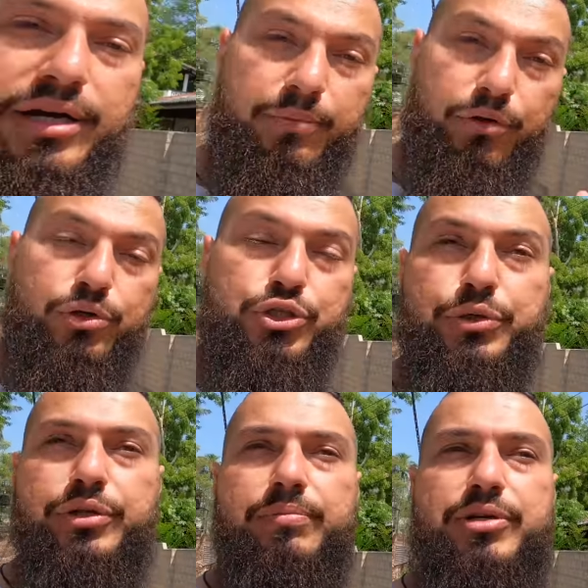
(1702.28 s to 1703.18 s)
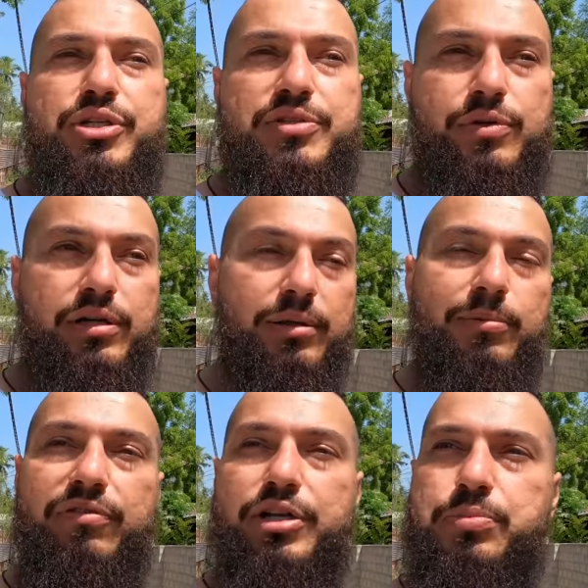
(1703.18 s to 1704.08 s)
I'm gonna show you the beach as well. Let me
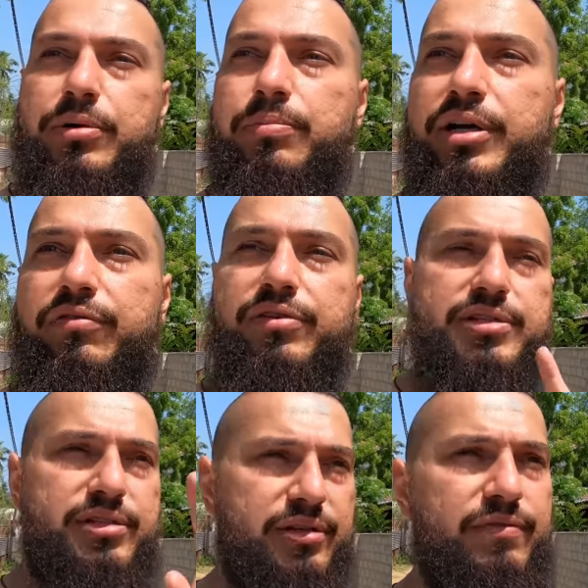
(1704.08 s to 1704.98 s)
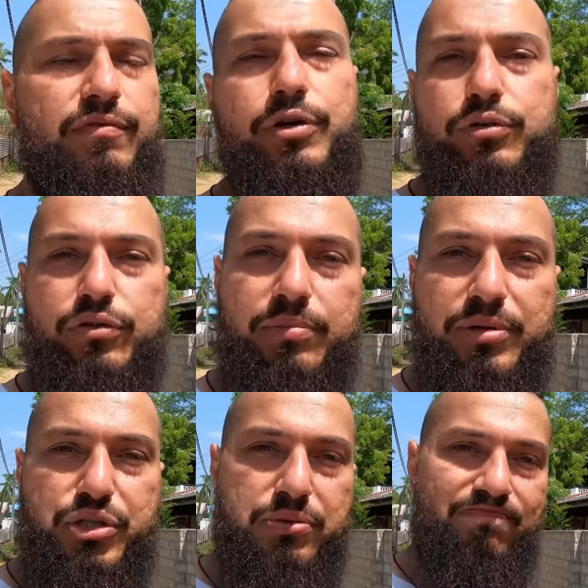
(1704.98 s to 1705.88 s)
finish my breakfast and we go to the
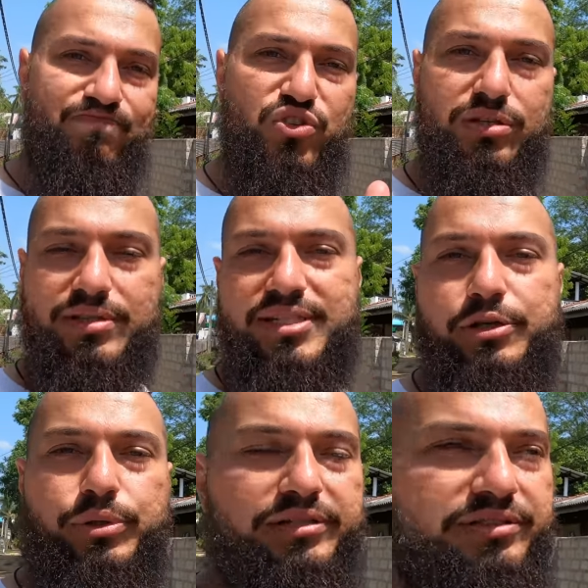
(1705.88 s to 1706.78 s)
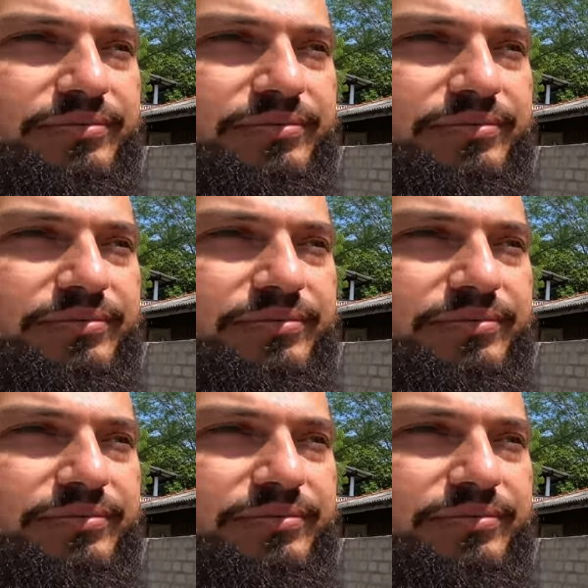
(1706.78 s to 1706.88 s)
beach. See you later.